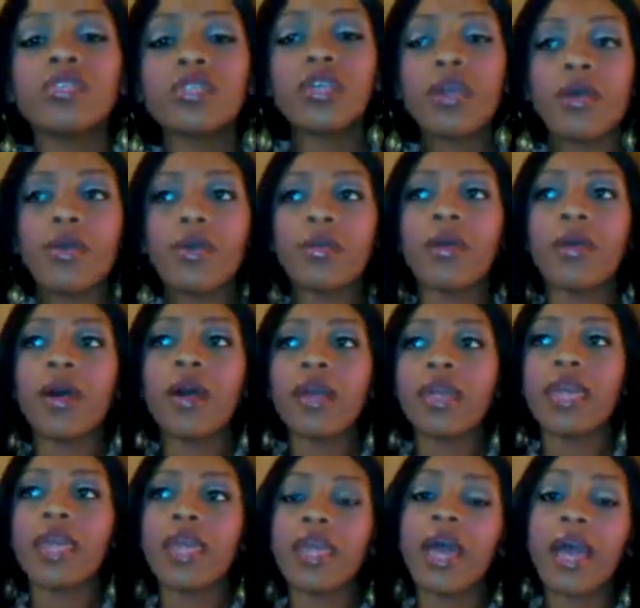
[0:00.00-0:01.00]
So,
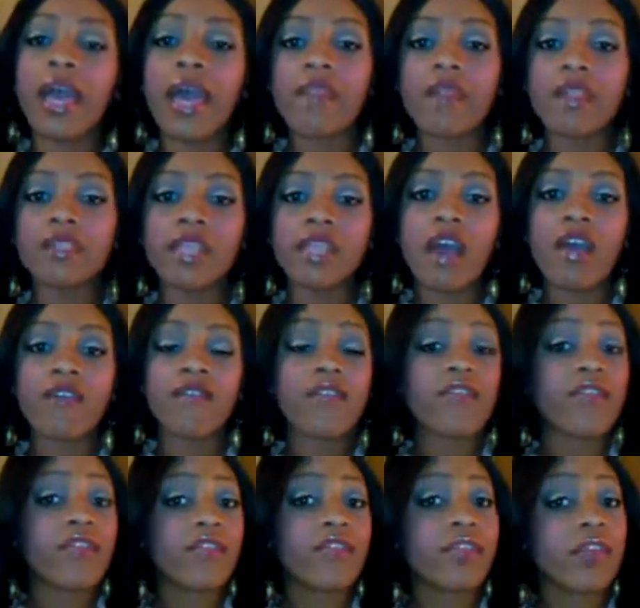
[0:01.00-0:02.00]
again, I got this
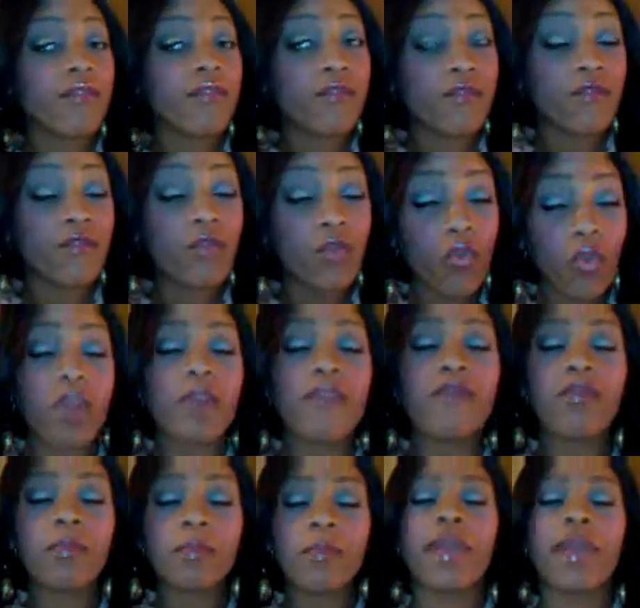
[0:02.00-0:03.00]
outfit from
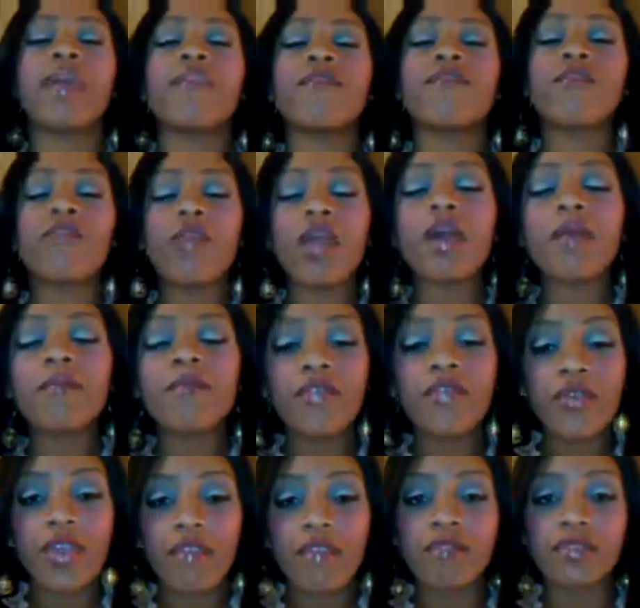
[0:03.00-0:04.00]

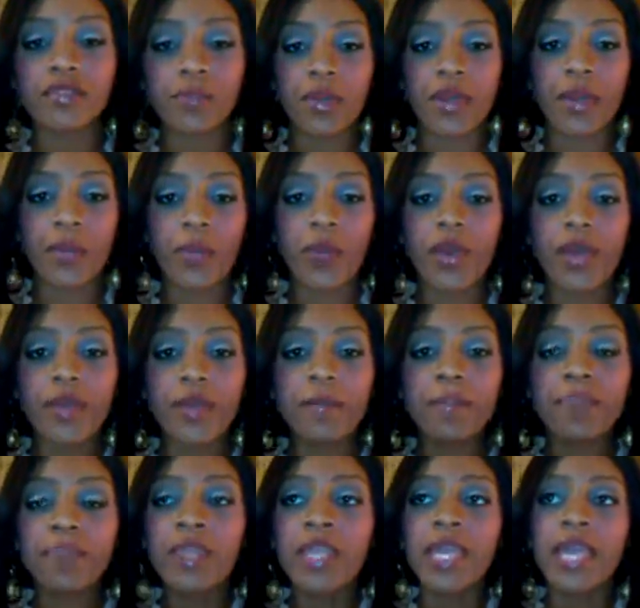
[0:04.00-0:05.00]
Forever 21,
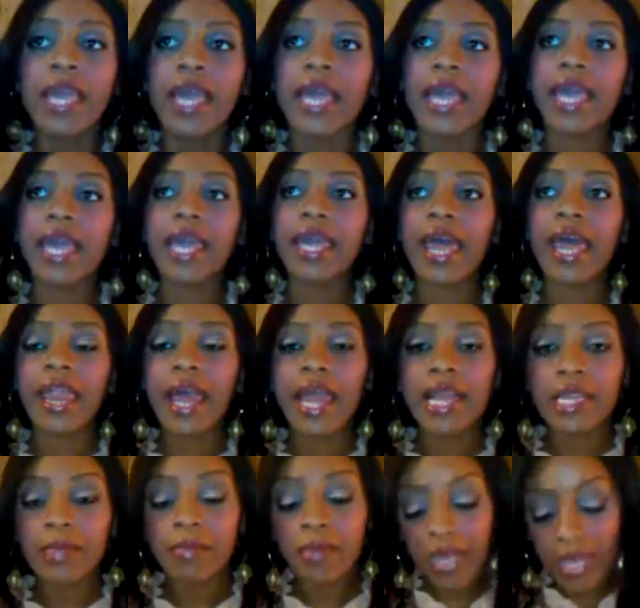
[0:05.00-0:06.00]
and I
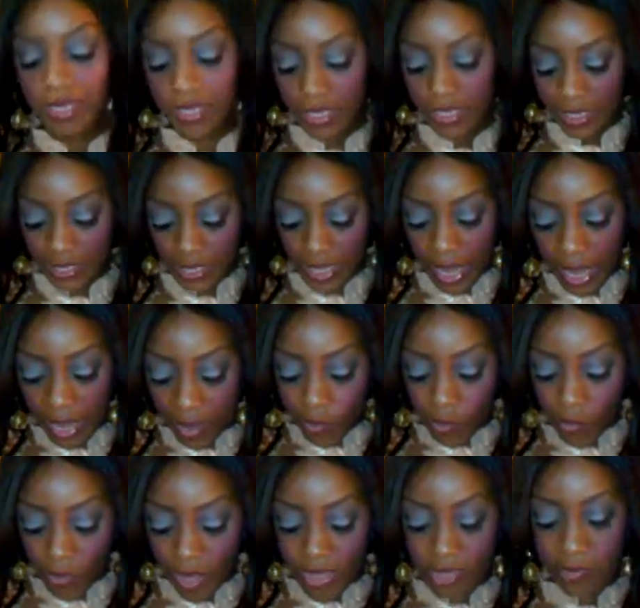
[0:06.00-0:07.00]
liked it because it just
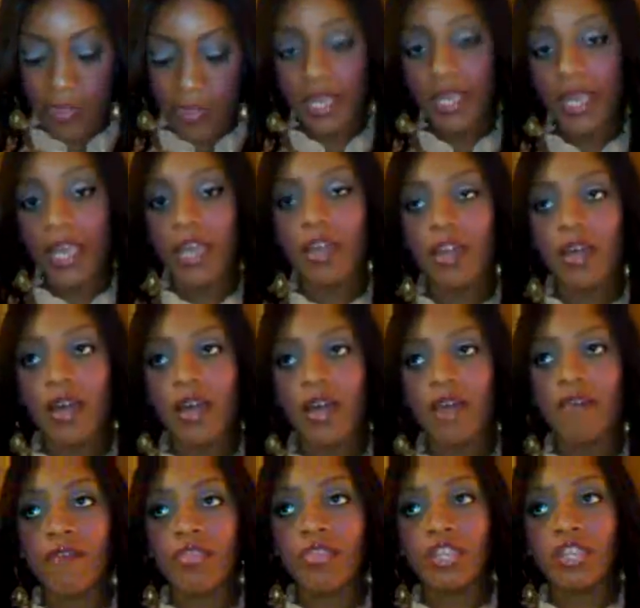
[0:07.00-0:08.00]
kind of reminds me again
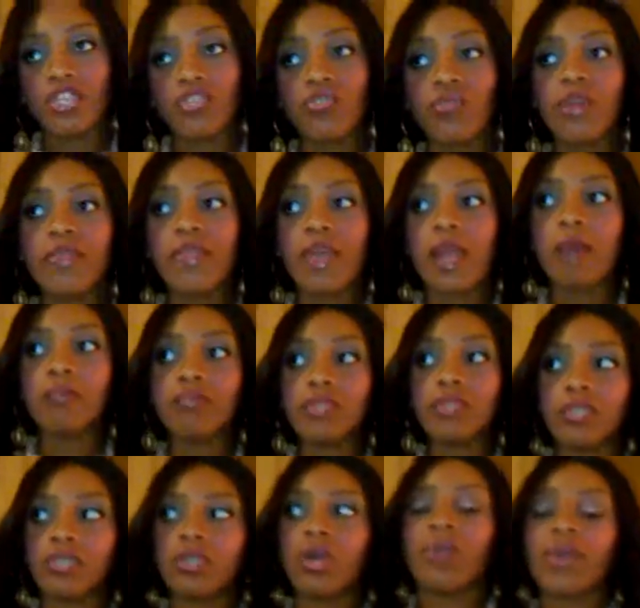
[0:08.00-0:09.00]
of the trend that I'm
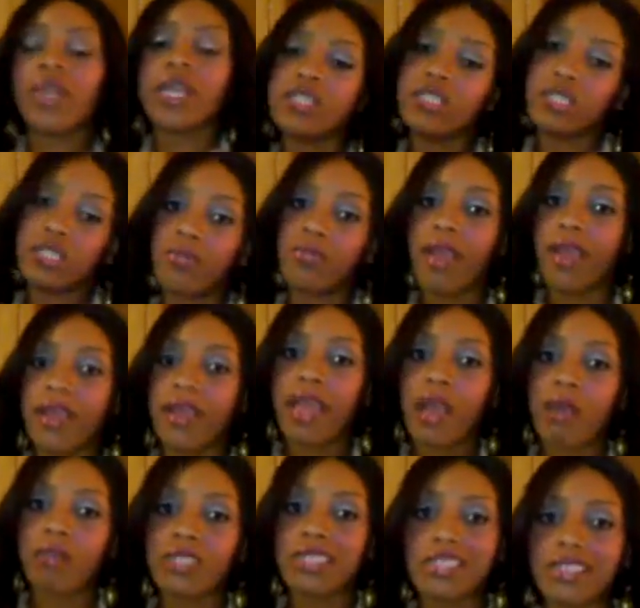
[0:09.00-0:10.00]
so into right
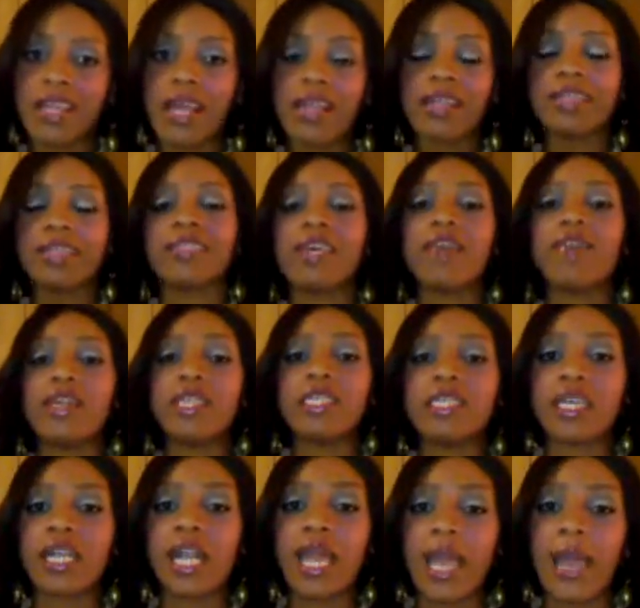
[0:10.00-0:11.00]
now, which is like the
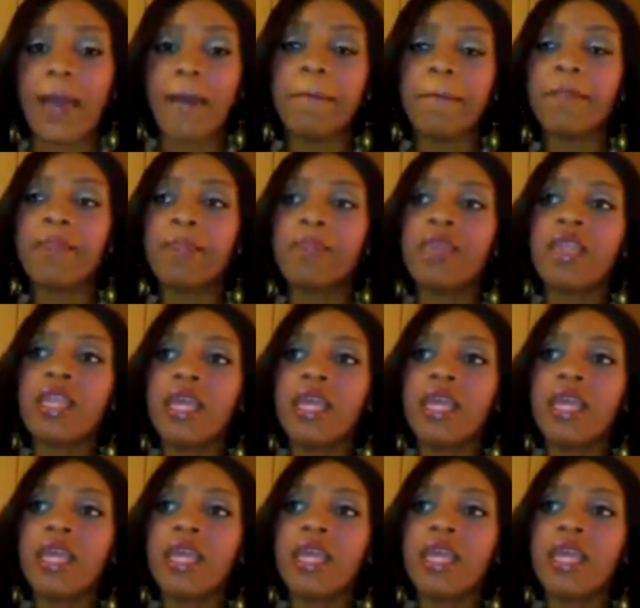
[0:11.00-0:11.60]
70s glam.